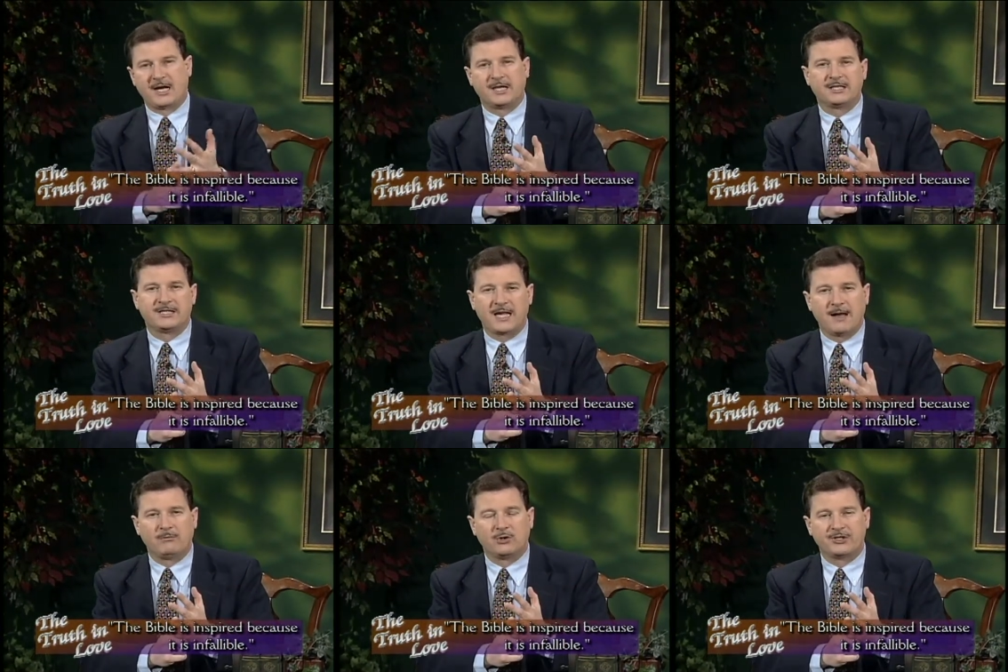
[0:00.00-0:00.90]
2
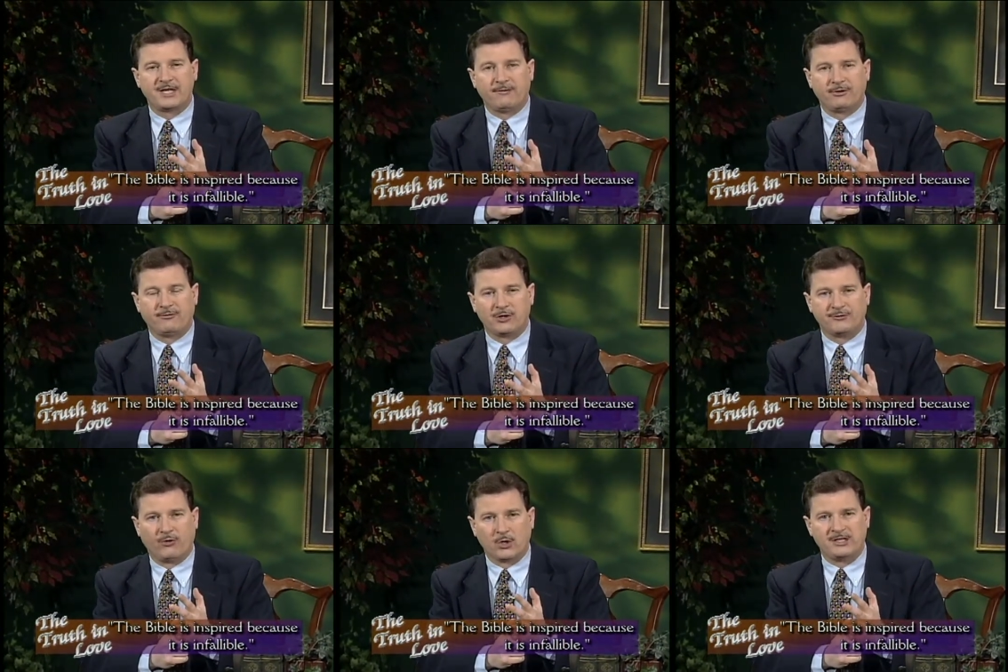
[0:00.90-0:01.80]
Samuel 7, verse
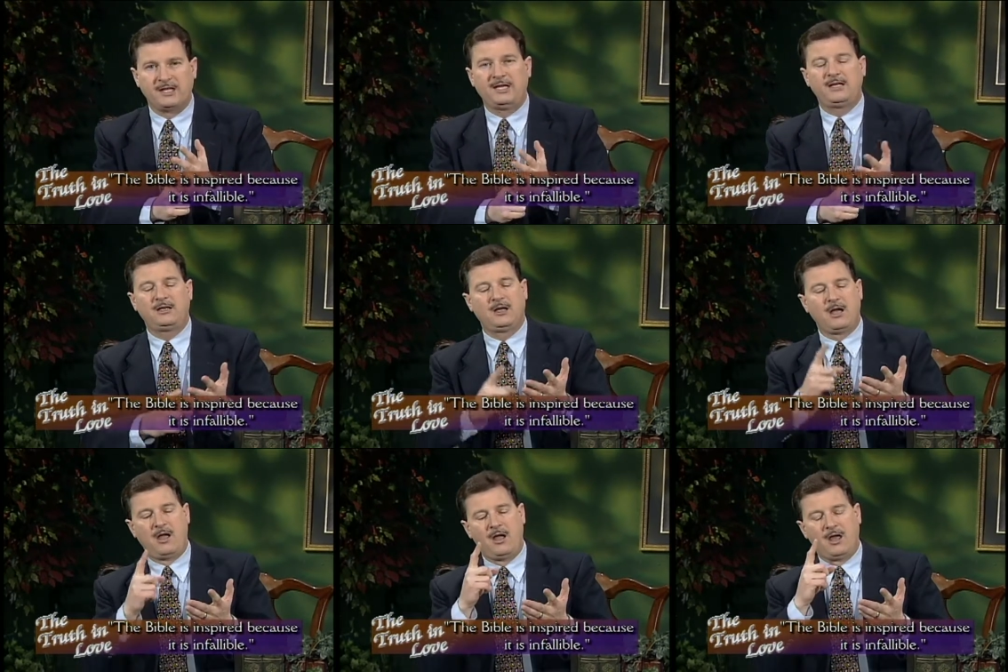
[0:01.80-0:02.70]
14,
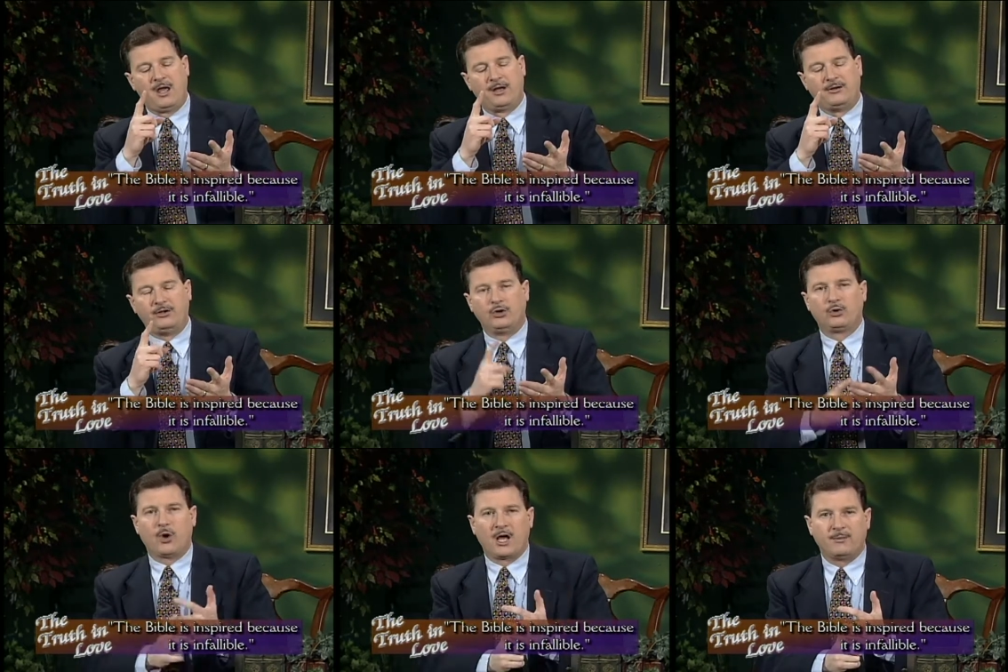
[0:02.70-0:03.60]

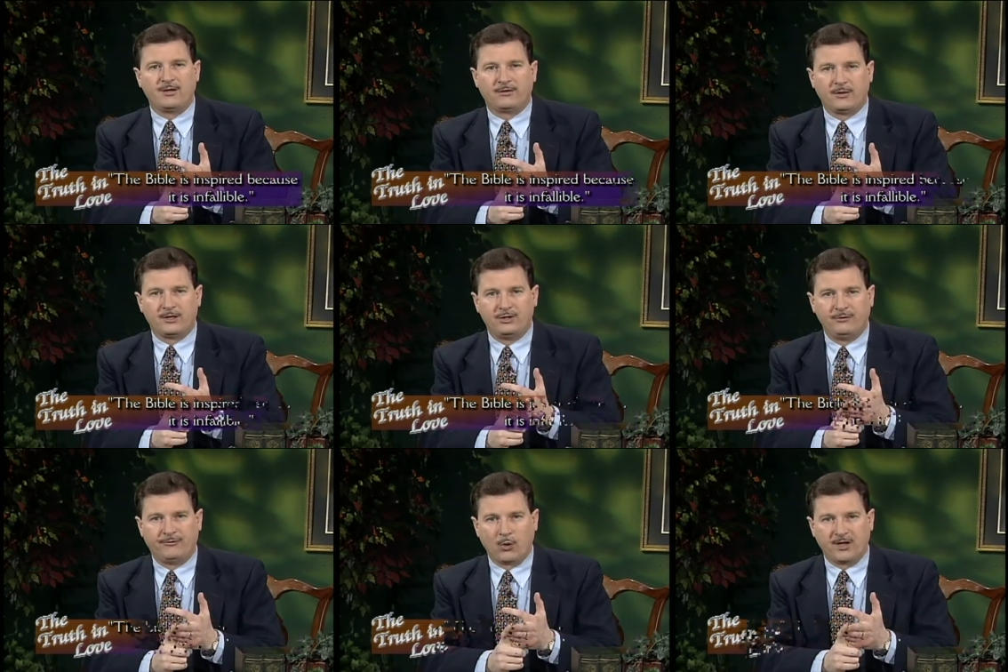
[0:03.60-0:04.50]
Deuteronomy 32,
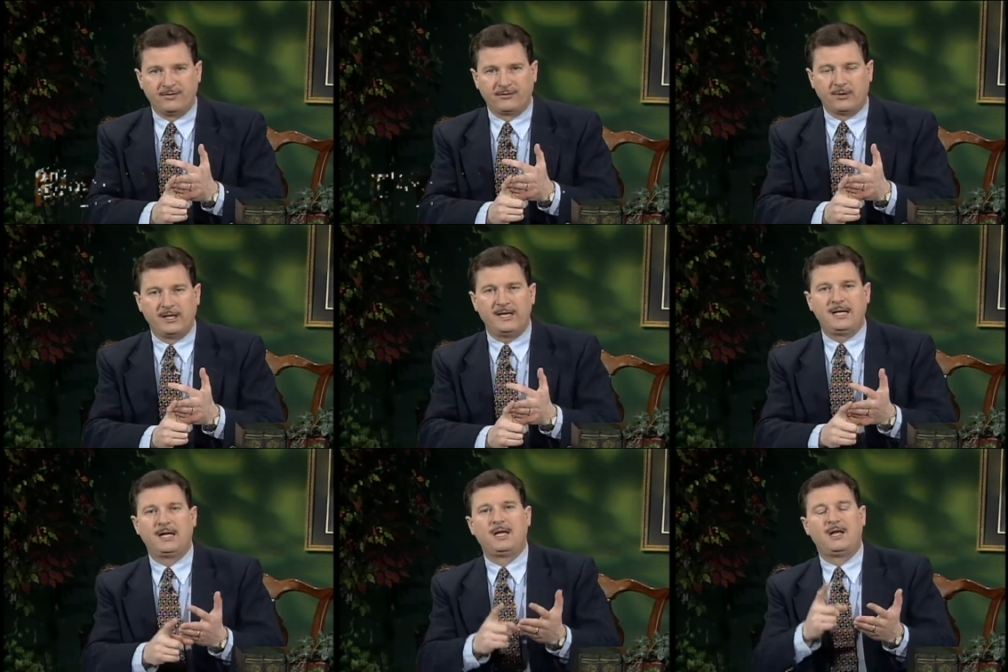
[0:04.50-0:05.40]

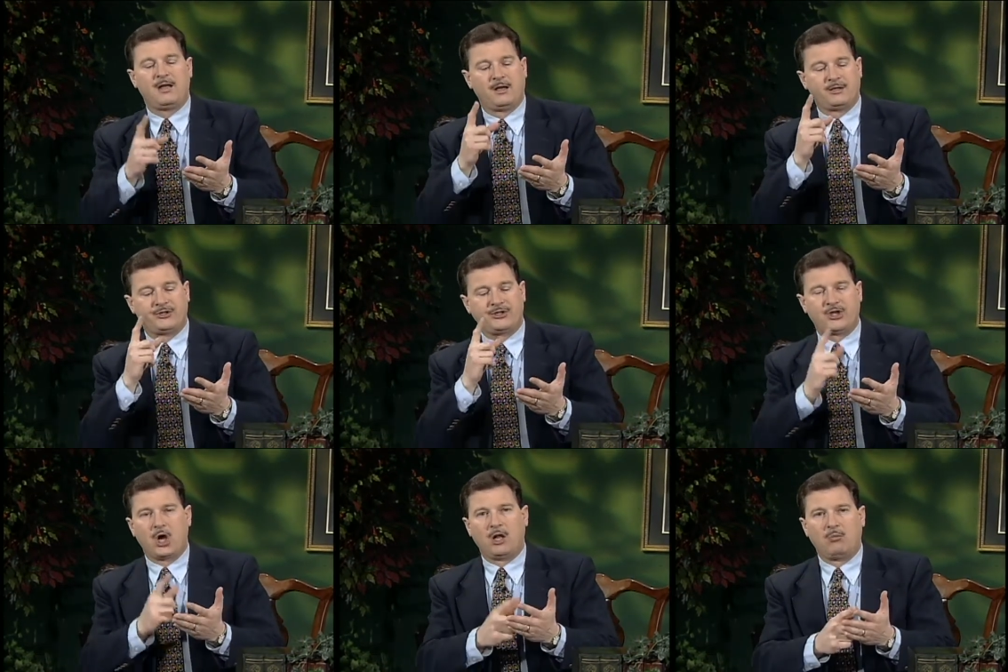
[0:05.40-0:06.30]
43,
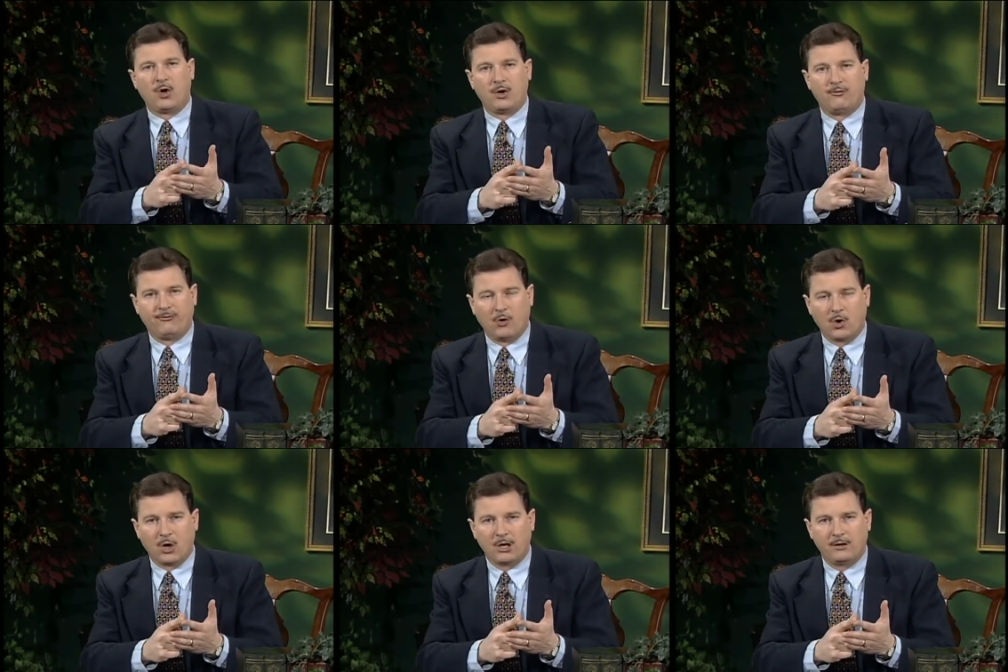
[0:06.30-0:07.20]
Psalm
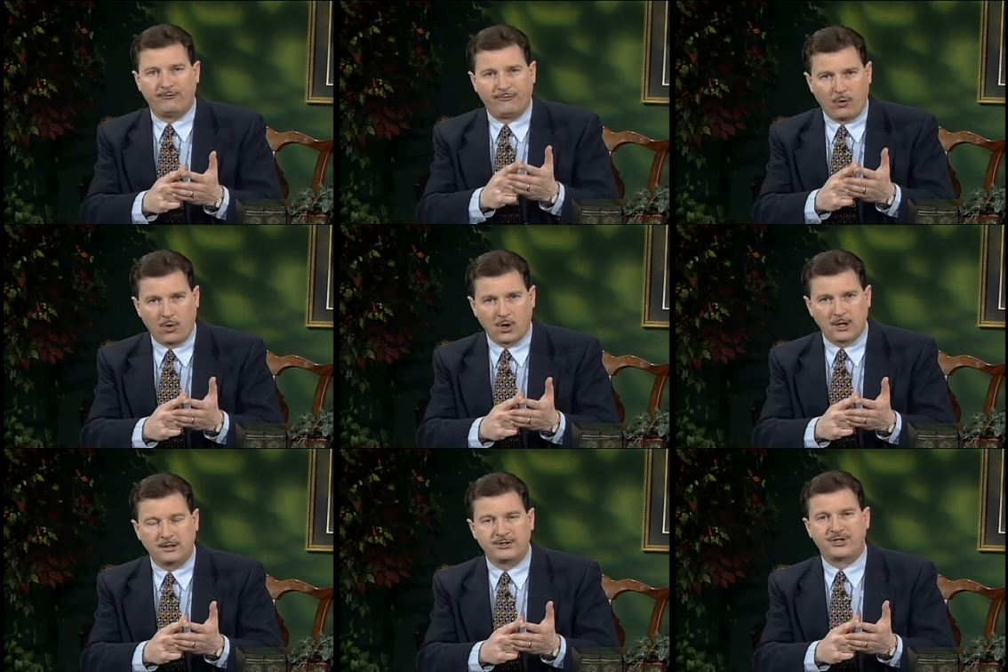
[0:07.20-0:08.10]
104,
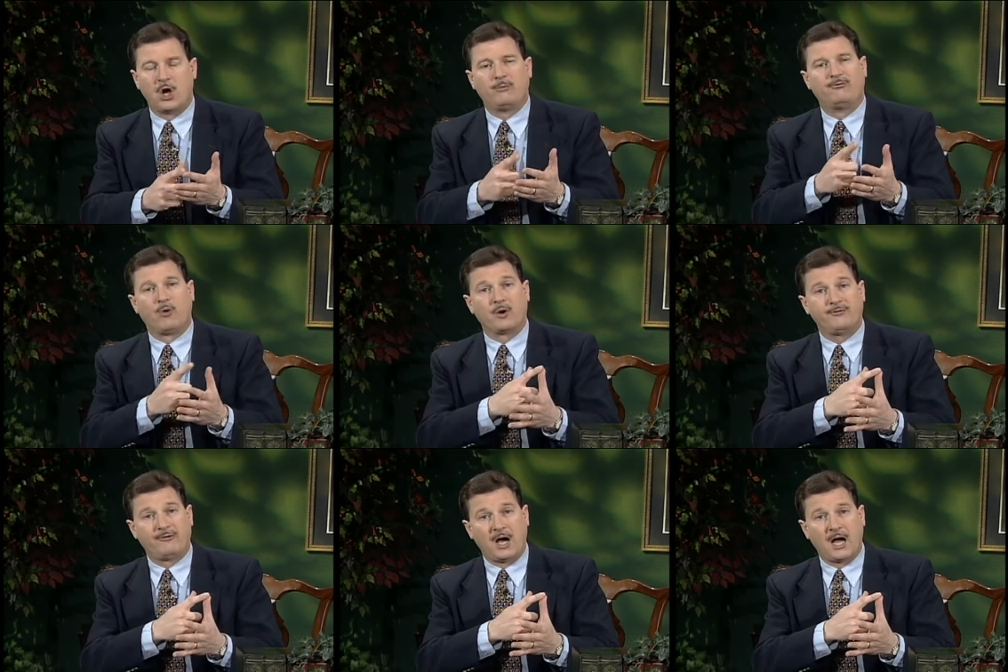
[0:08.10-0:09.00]
4, Psalm
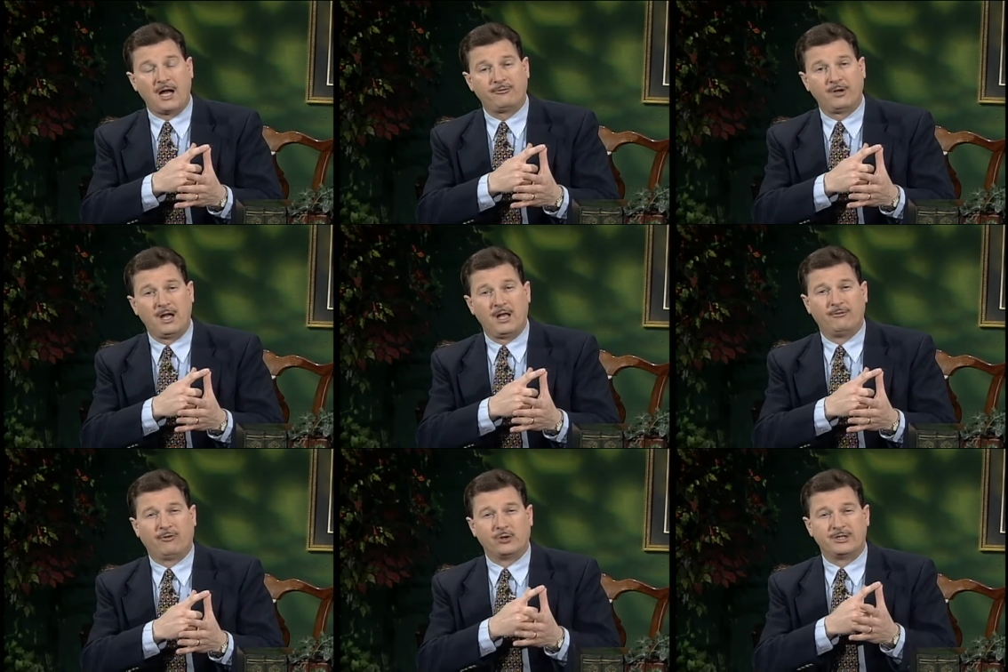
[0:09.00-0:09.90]
45,
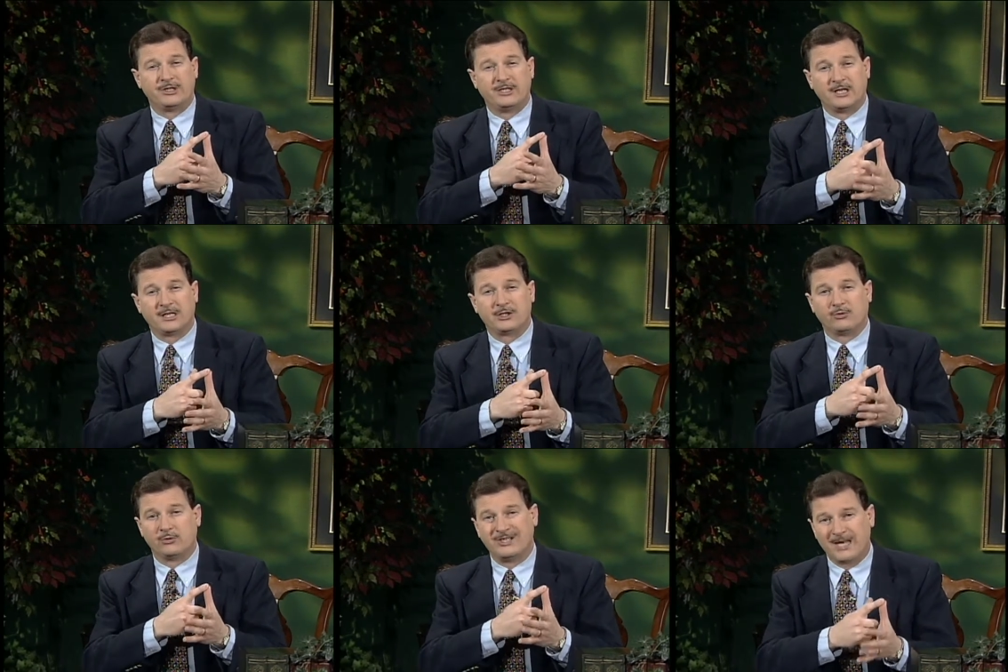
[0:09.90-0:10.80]
verses 6
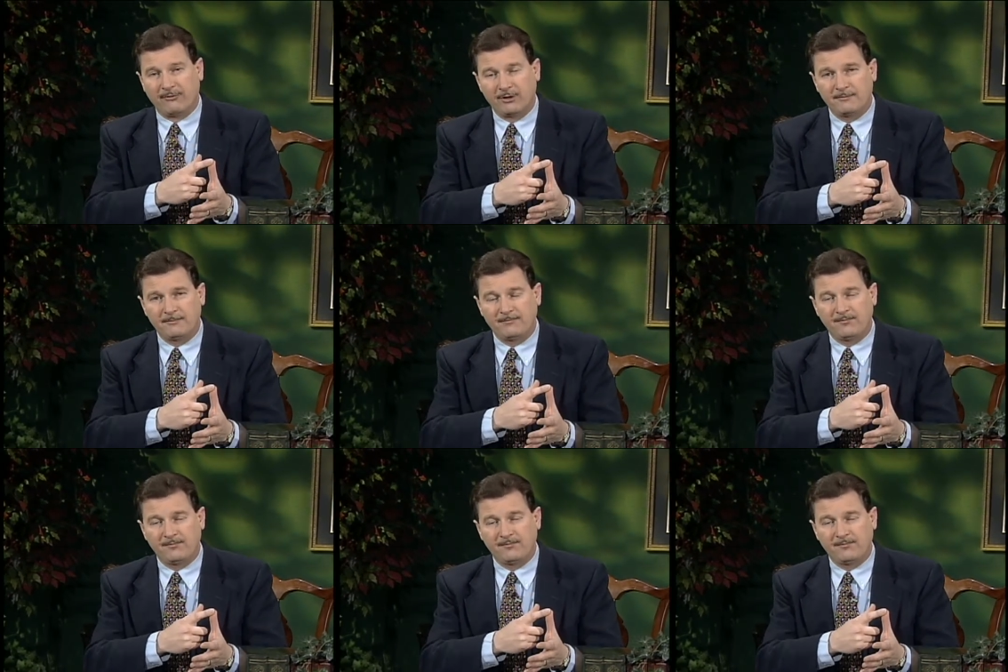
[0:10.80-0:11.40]
through 7,